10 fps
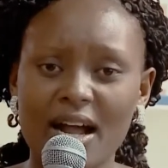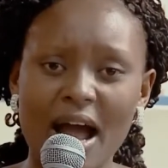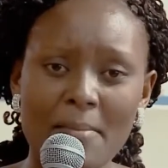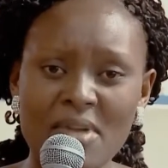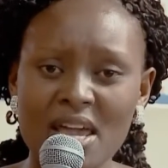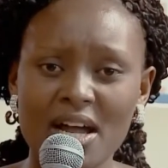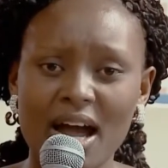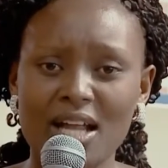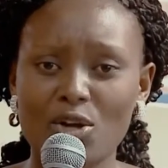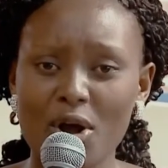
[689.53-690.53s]
coming
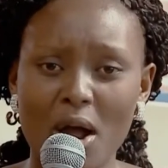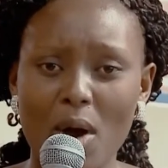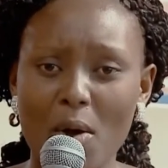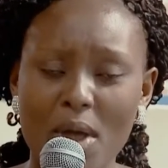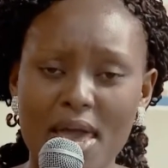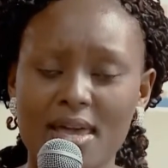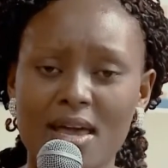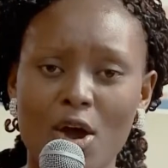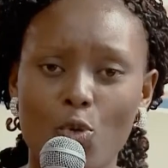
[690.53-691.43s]
along our way,